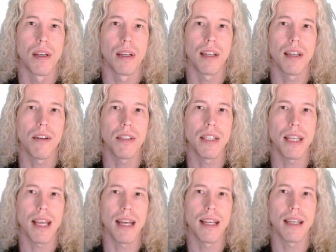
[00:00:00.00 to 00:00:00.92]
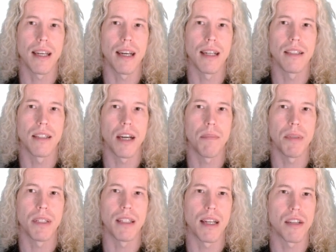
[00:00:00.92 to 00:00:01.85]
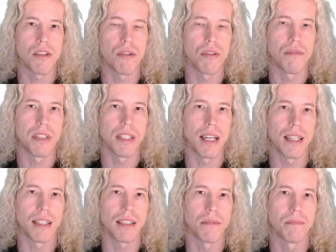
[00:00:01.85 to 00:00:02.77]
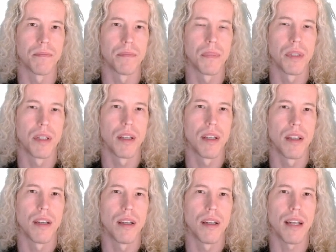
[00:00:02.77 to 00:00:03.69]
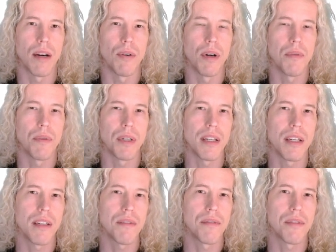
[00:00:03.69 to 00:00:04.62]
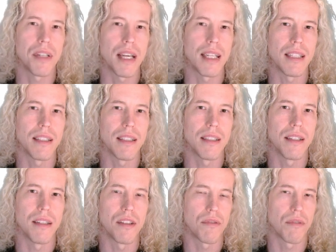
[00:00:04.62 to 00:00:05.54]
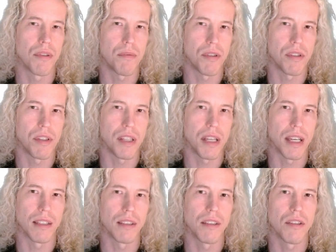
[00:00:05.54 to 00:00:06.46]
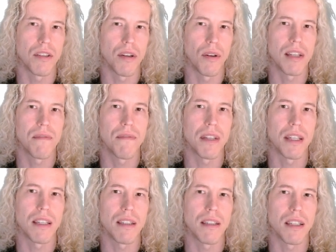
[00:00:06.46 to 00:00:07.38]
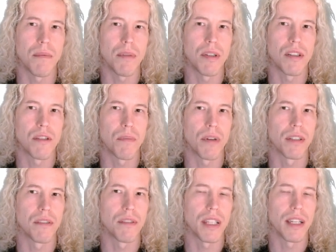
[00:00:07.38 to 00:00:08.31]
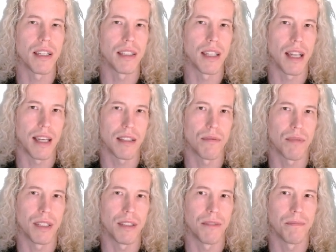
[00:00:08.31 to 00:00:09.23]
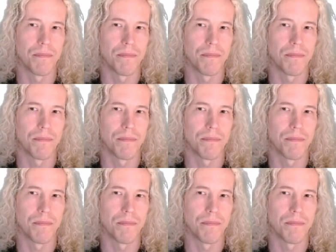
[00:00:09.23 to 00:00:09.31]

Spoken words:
Click on the heading and type in the next service heading. Now, we didn't create the descriptions yet, so let's finish the images by creating the last one.